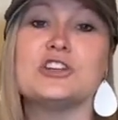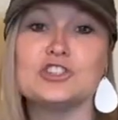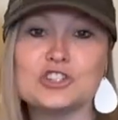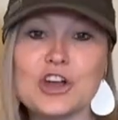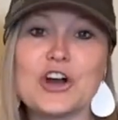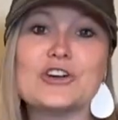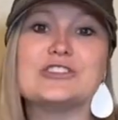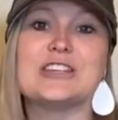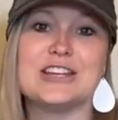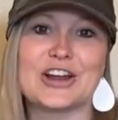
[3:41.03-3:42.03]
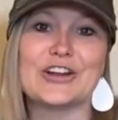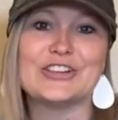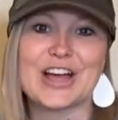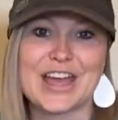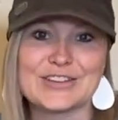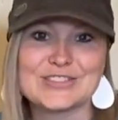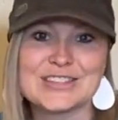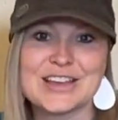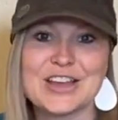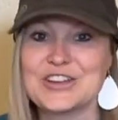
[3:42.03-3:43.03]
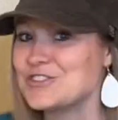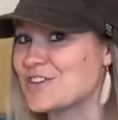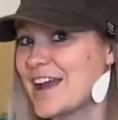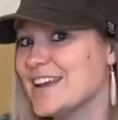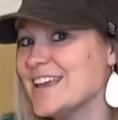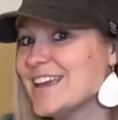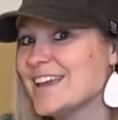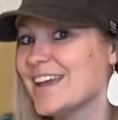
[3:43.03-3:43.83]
shows in our lives. Are you ready?